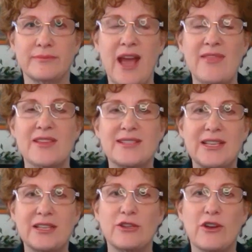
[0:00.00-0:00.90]
And this
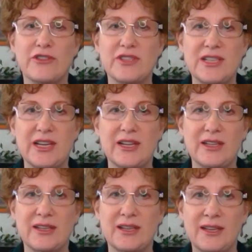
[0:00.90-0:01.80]
cylinder of
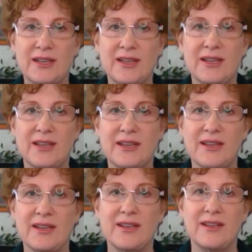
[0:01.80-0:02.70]
steel
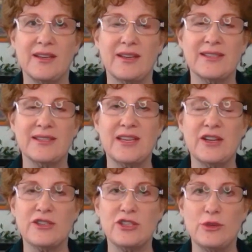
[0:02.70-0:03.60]
is
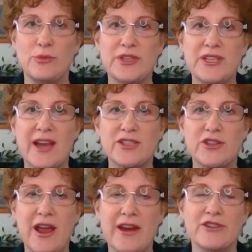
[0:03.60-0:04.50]
here to protect
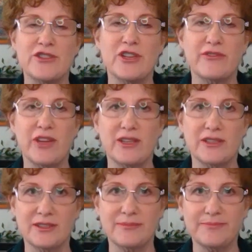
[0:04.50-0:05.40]
your energy
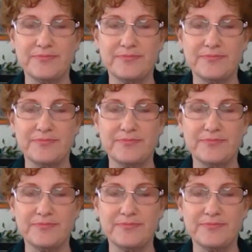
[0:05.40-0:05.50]
field.